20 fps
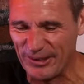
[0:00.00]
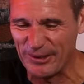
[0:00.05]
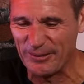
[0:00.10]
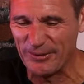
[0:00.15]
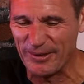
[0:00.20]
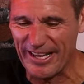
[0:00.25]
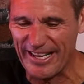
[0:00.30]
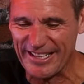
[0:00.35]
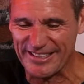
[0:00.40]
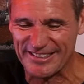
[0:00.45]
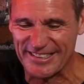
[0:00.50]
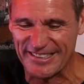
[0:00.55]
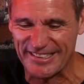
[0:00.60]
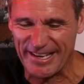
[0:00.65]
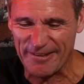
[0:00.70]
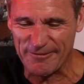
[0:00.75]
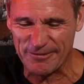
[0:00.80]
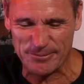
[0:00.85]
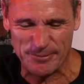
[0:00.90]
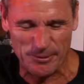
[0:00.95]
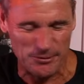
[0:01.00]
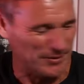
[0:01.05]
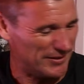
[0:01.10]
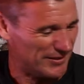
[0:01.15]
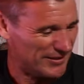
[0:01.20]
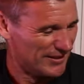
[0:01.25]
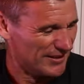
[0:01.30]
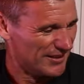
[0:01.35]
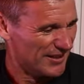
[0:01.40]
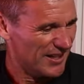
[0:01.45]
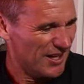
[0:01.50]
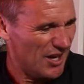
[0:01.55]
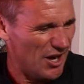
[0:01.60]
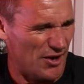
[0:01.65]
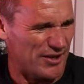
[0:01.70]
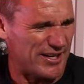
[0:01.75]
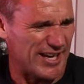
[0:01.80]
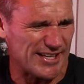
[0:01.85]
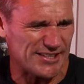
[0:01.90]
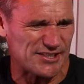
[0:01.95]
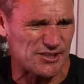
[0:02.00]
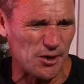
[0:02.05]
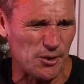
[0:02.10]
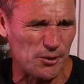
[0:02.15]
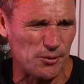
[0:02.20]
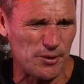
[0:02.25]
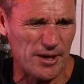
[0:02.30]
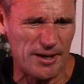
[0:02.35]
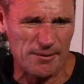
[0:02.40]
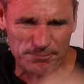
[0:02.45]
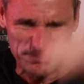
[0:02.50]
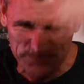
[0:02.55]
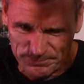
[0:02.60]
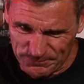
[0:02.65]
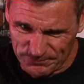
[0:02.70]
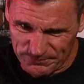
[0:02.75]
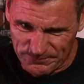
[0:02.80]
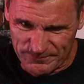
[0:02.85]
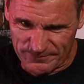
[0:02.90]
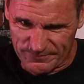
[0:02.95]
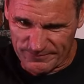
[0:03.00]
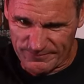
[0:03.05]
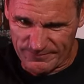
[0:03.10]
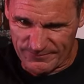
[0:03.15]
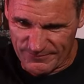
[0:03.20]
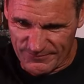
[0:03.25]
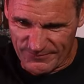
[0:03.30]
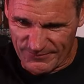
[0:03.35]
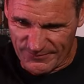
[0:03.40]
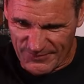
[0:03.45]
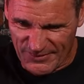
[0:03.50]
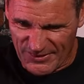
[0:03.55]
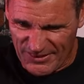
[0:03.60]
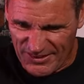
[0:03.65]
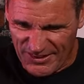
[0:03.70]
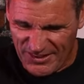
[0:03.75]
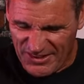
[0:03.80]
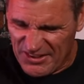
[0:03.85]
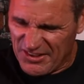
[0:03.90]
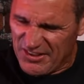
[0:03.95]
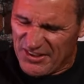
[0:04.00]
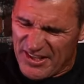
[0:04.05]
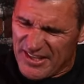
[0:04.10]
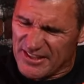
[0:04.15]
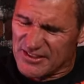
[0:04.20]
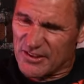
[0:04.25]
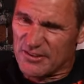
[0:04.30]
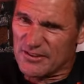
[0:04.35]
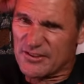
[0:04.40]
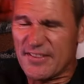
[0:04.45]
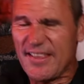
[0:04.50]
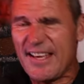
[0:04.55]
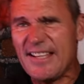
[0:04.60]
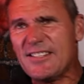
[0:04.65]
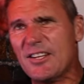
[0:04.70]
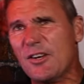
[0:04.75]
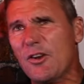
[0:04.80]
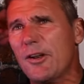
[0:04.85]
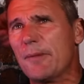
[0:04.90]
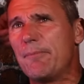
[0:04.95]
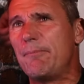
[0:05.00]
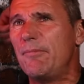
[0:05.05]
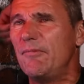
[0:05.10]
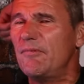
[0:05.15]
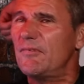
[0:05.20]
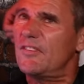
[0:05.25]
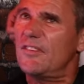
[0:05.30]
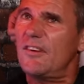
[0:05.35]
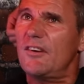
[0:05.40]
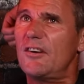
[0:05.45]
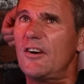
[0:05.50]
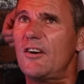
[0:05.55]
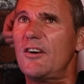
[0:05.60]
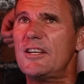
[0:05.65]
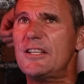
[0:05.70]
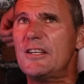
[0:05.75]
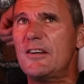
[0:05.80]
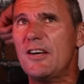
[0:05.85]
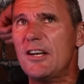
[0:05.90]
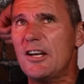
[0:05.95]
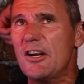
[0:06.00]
relaxed and comfortable. Okay, so um, yes, it's, that's a lot of. I don't